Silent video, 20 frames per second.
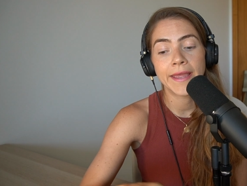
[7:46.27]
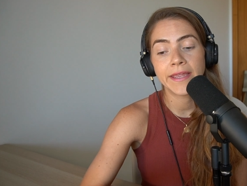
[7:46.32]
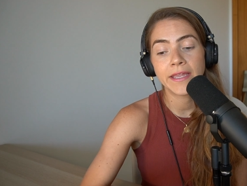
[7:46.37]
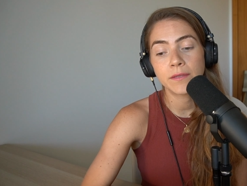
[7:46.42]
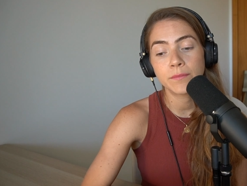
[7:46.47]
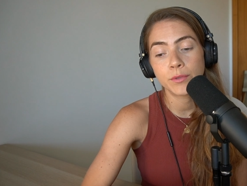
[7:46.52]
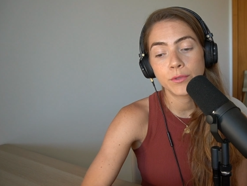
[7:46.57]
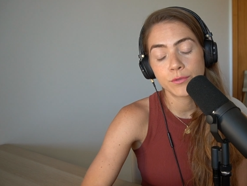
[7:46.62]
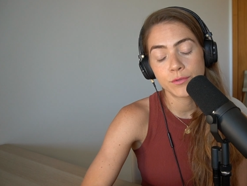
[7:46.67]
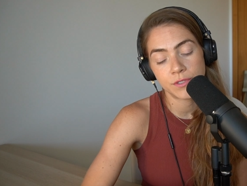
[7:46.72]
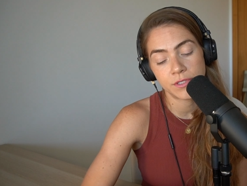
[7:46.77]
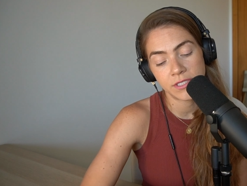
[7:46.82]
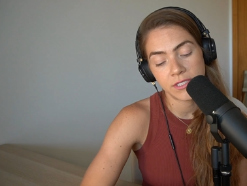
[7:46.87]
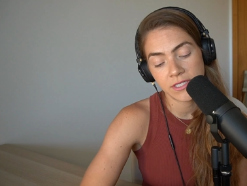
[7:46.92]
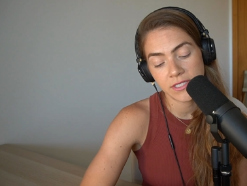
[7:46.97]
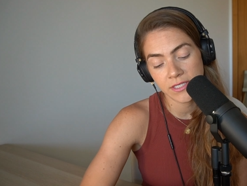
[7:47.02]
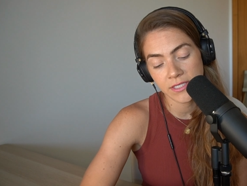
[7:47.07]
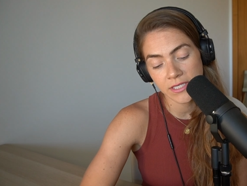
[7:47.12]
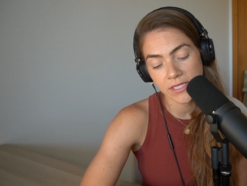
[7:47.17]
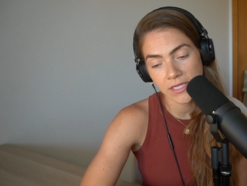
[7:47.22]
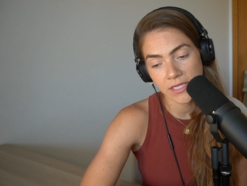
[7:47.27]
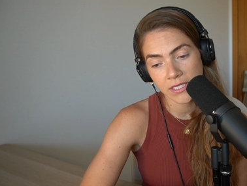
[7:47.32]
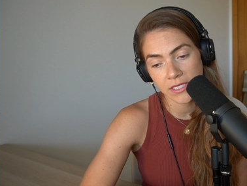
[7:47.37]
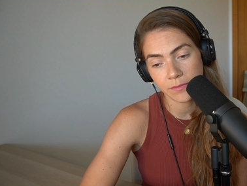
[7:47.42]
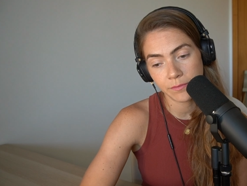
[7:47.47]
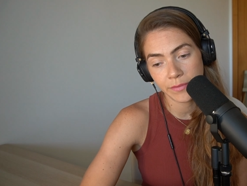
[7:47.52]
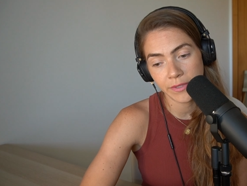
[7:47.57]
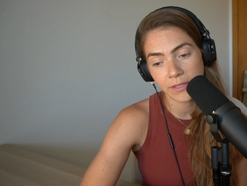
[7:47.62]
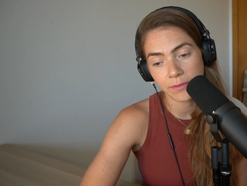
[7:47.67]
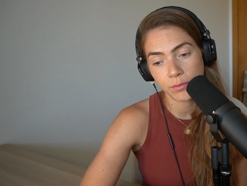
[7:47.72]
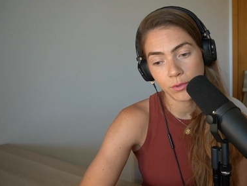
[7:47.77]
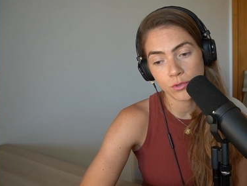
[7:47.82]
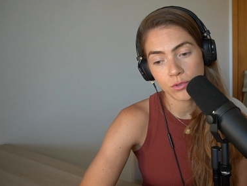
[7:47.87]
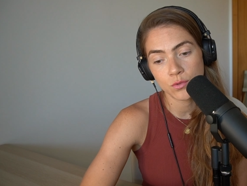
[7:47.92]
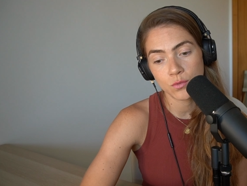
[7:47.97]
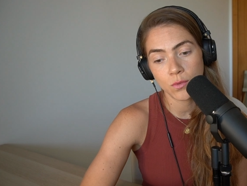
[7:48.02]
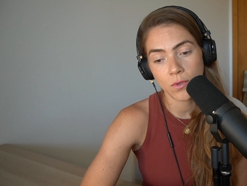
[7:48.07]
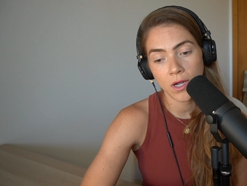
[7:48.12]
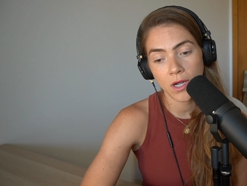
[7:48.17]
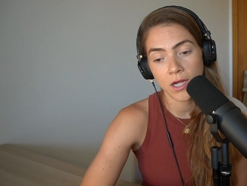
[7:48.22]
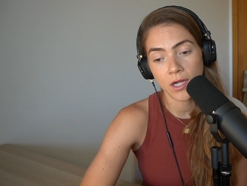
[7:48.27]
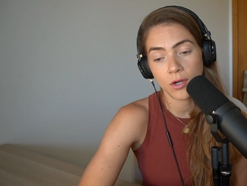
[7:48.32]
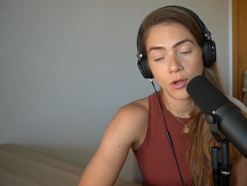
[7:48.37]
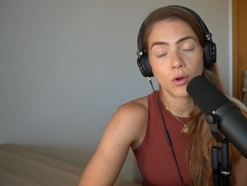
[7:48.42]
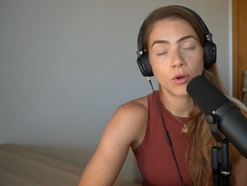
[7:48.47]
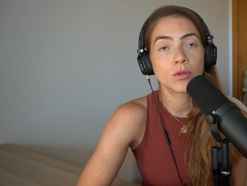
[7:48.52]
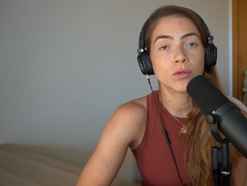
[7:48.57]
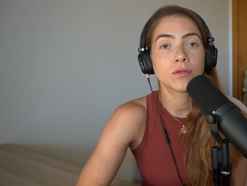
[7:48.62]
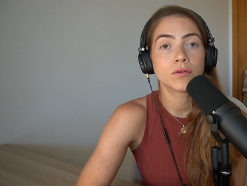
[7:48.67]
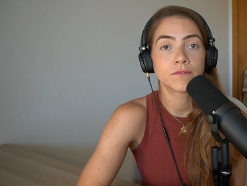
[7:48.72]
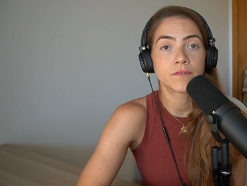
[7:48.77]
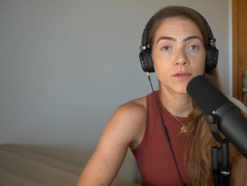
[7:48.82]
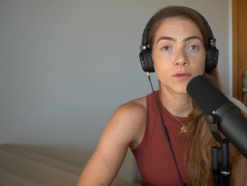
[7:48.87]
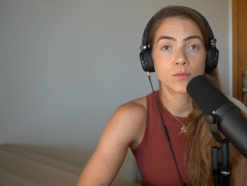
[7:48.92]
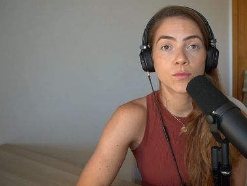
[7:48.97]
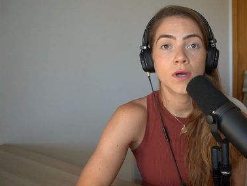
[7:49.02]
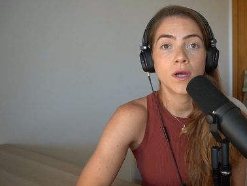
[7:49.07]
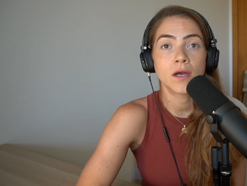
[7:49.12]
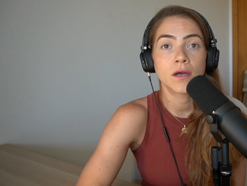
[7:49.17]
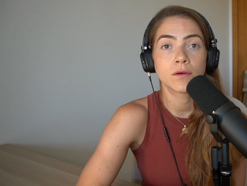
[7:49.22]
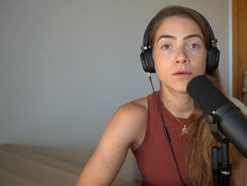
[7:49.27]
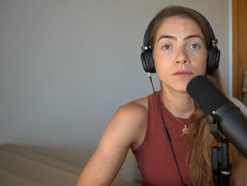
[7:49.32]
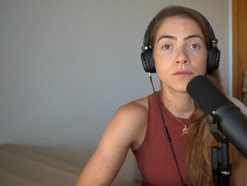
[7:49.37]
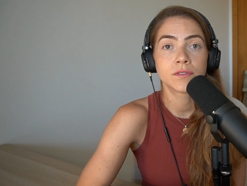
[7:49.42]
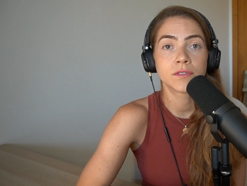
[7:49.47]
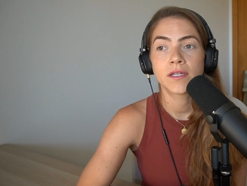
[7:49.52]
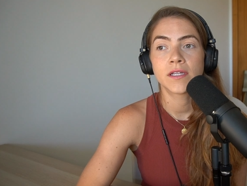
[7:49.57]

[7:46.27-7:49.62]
able to see people's work all over the world.